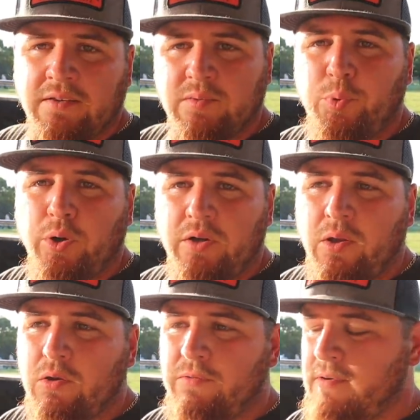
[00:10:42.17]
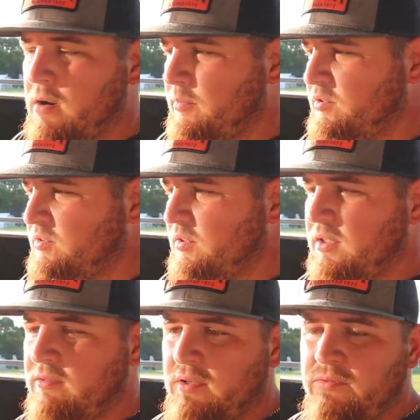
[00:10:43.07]
support your local farmers.
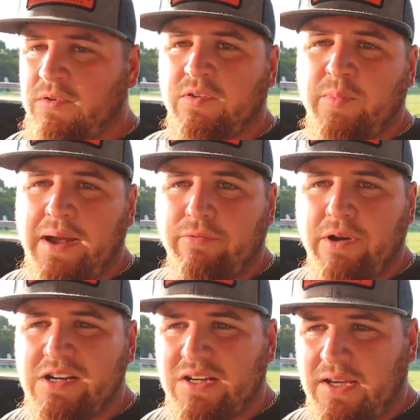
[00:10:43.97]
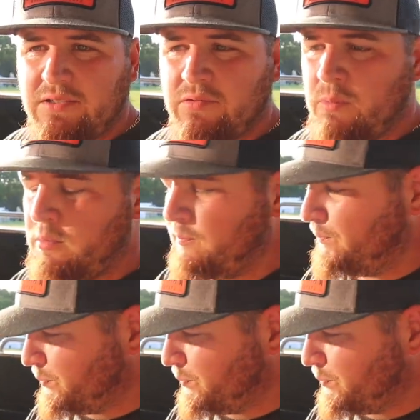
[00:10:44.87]
Even if you just buy fresh eggs from them,